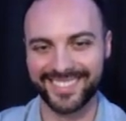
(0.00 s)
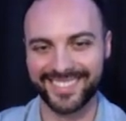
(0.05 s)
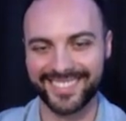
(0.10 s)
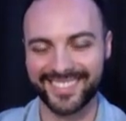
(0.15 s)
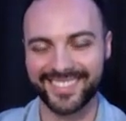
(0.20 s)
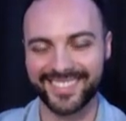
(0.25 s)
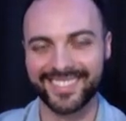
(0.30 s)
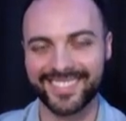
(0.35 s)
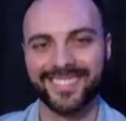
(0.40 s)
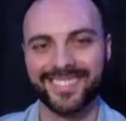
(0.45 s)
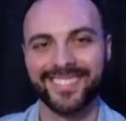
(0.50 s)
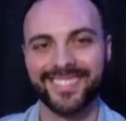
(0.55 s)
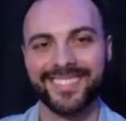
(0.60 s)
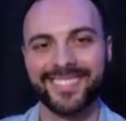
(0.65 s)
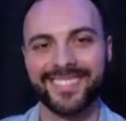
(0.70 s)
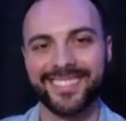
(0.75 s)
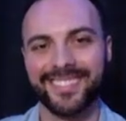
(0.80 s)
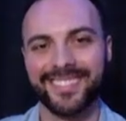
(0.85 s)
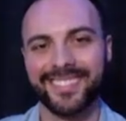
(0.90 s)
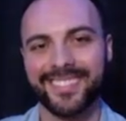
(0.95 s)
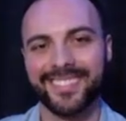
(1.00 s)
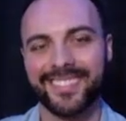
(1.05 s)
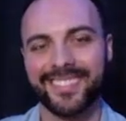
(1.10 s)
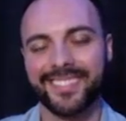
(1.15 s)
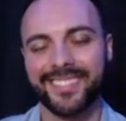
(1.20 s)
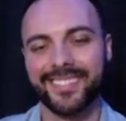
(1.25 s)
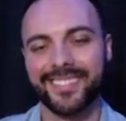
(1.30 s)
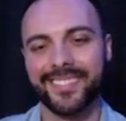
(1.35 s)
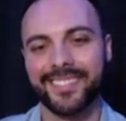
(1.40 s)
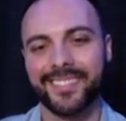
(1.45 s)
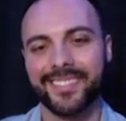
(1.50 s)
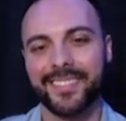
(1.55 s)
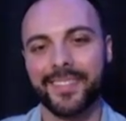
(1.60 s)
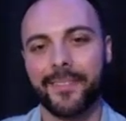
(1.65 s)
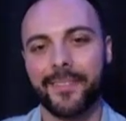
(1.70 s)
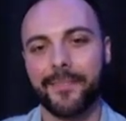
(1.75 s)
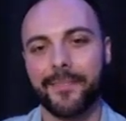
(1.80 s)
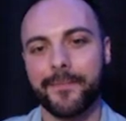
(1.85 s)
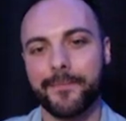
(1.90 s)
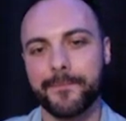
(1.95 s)

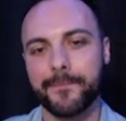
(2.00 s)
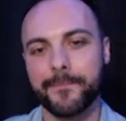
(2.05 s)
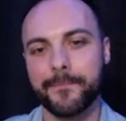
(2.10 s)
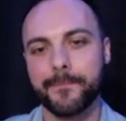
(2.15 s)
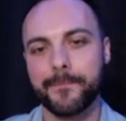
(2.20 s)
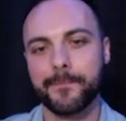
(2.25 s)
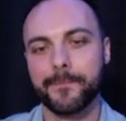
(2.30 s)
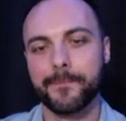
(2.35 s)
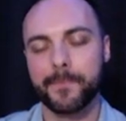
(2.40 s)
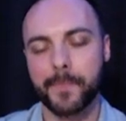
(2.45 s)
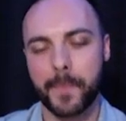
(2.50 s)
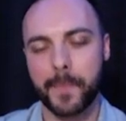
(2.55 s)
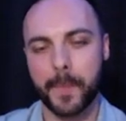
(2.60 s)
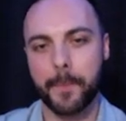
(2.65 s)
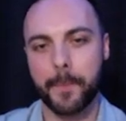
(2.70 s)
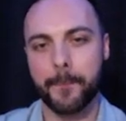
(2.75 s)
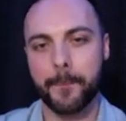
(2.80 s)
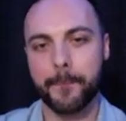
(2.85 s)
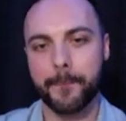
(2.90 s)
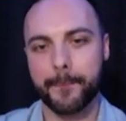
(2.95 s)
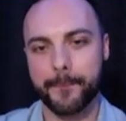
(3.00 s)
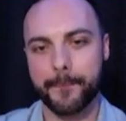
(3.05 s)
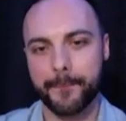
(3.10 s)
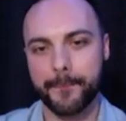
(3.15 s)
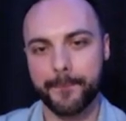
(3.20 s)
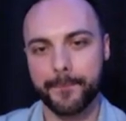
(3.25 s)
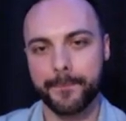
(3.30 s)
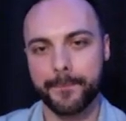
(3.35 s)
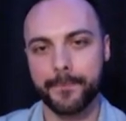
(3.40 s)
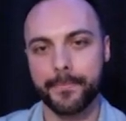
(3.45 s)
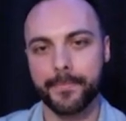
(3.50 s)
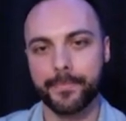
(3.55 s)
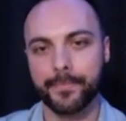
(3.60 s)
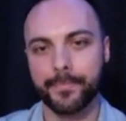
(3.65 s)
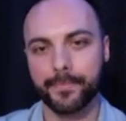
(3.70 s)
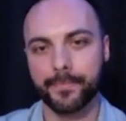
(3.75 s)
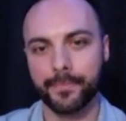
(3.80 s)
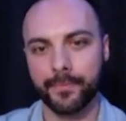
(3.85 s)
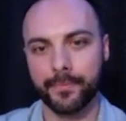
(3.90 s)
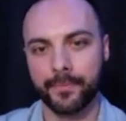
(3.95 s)

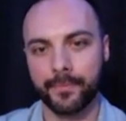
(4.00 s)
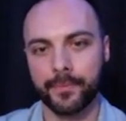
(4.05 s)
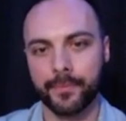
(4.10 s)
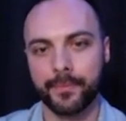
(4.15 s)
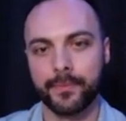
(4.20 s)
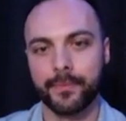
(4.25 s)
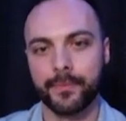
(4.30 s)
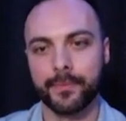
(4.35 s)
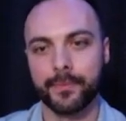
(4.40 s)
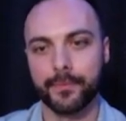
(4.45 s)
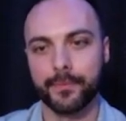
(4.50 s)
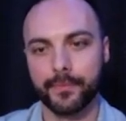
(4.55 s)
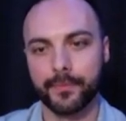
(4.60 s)
No words are spoken by the person on screen.